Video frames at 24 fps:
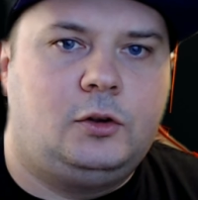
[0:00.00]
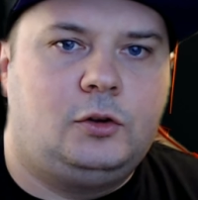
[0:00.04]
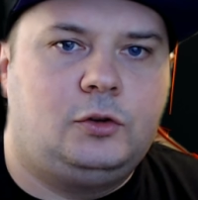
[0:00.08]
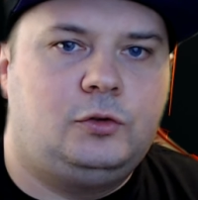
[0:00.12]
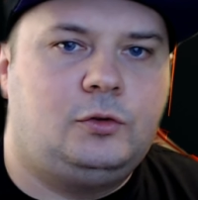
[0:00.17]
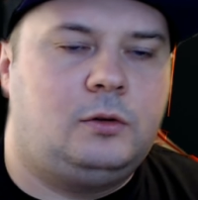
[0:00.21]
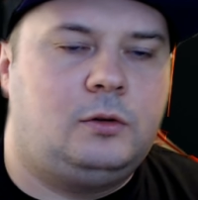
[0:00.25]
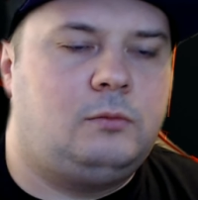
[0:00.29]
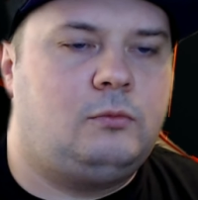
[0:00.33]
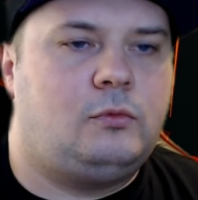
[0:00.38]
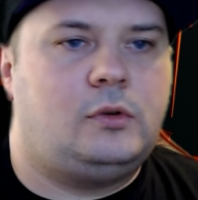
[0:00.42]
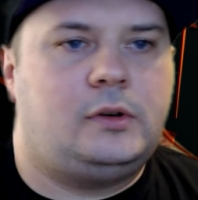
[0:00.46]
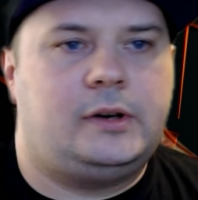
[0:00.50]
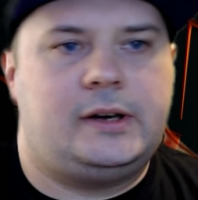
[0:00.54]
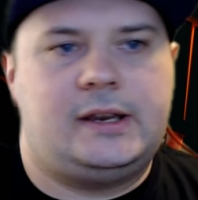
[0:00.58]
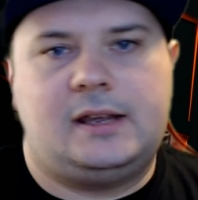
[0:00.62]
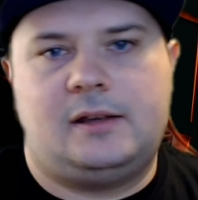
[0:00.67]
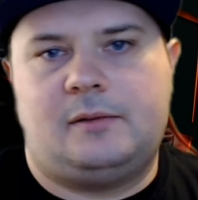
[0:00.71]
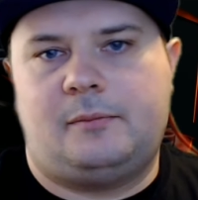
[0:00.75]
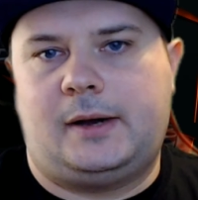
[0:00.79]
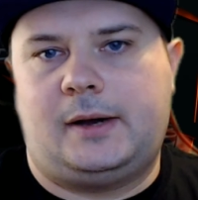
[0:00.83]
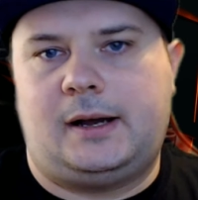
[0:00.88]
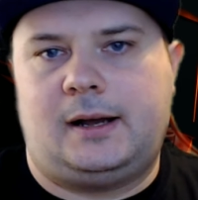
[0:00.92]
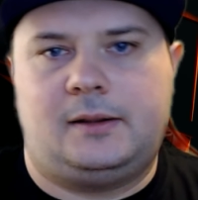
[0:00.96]
Don't worry
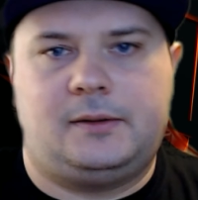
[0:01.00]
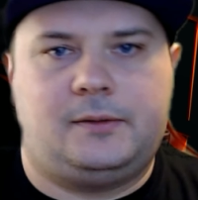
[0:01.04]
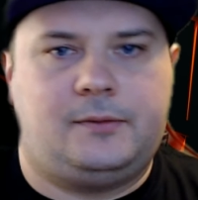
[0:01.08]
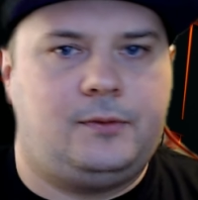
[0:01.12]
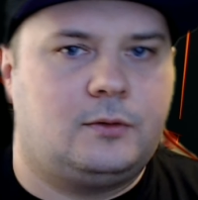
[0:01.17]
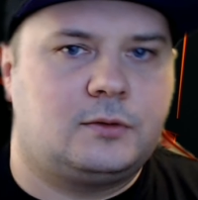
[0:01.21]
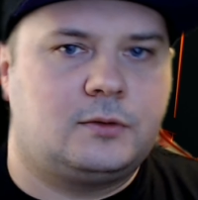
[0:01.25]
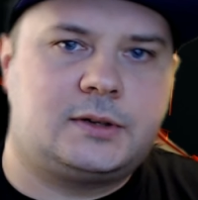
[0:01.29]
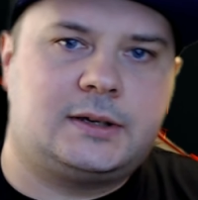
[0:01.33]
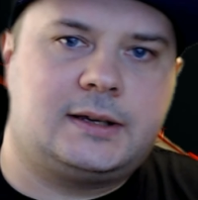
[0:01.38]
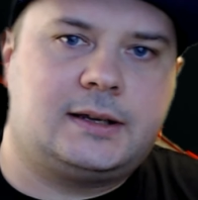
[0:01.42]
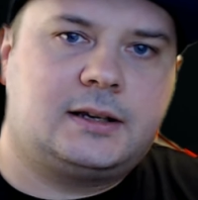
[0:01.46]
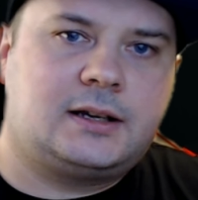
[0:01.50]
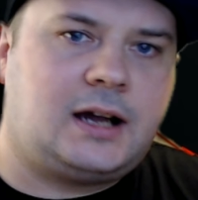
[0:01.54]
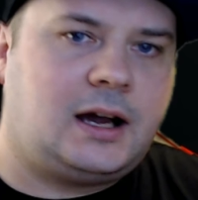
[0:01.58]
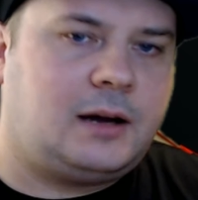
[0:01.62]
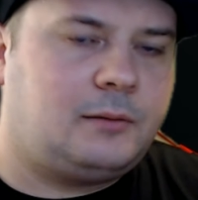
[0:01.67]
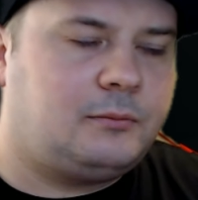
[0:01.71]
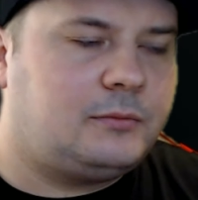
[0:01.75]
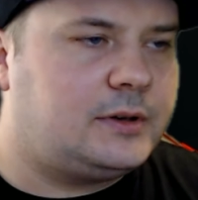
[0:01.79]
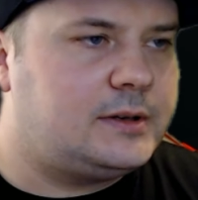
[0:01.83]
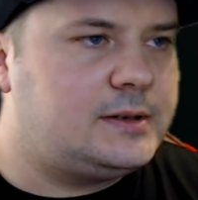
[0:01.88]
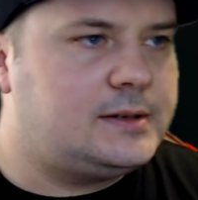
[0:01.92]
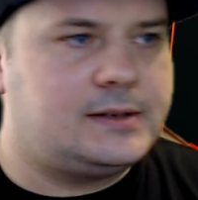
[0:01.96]
about the fucking
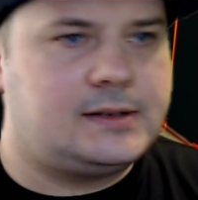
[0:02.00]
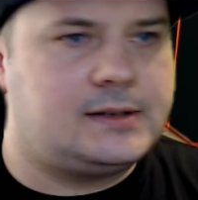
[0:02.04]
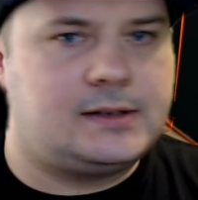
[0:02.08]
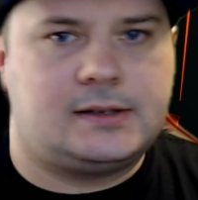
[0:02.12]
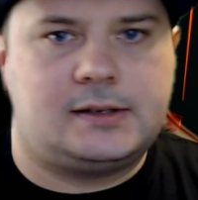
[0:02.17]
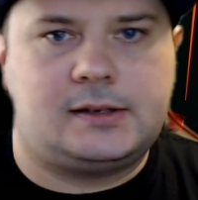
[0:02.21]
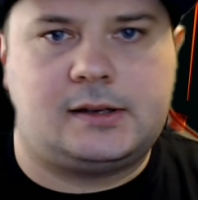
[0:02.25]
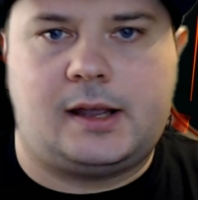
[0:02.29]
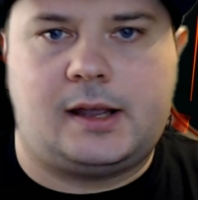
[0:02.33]
cameras,